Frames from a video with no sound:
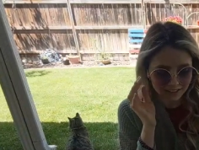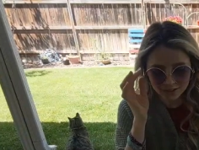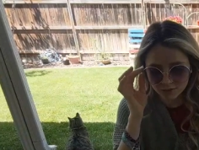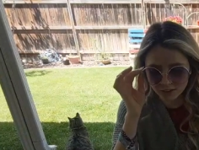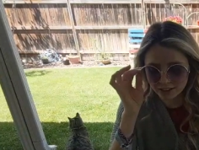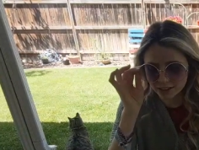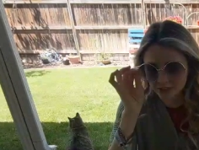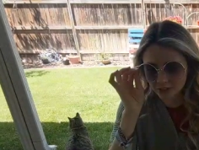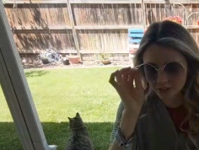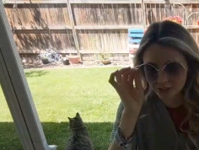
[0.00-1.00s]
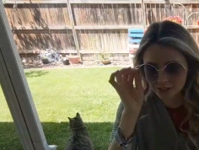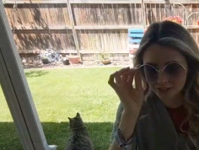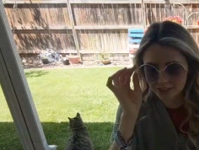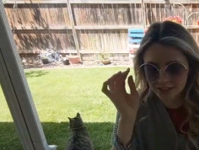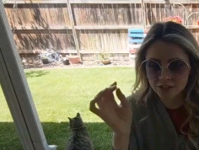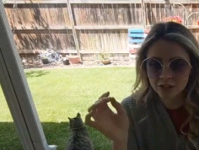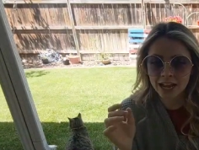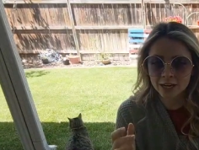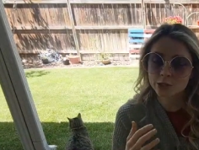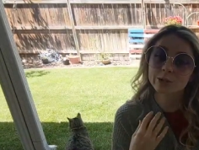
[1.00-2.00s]
That's fun to learn because then you're
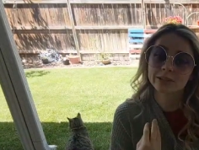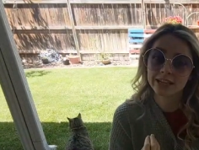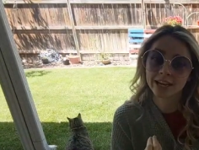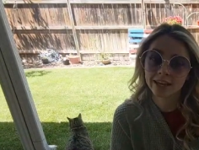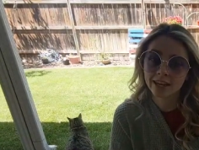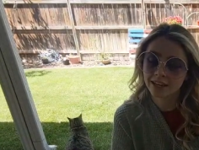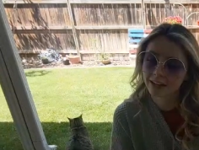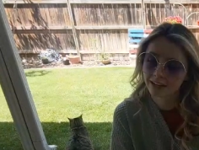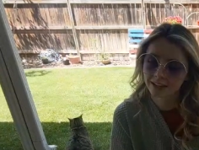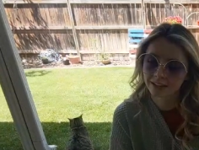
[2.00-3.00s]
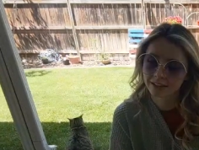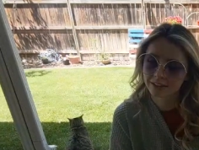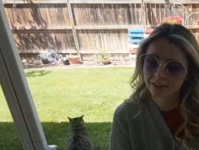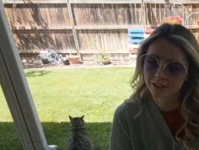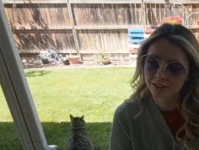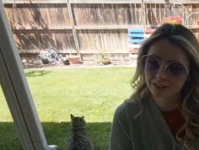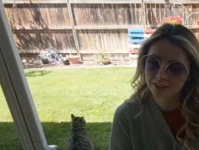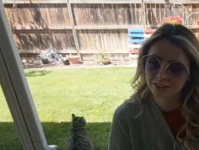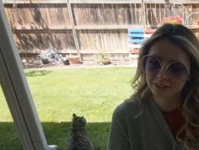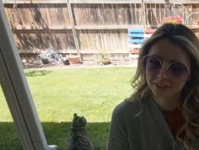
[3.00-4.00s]
going to actually retain it. That was a horrible
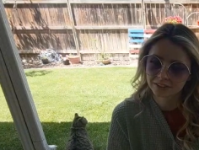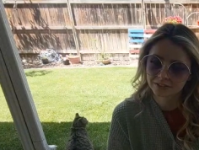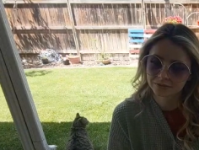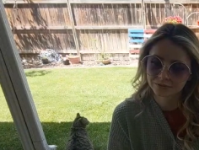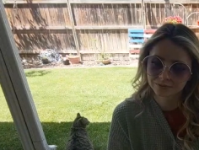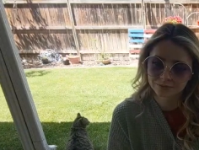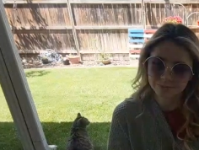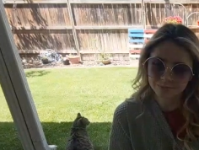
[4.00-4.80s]
star I just did.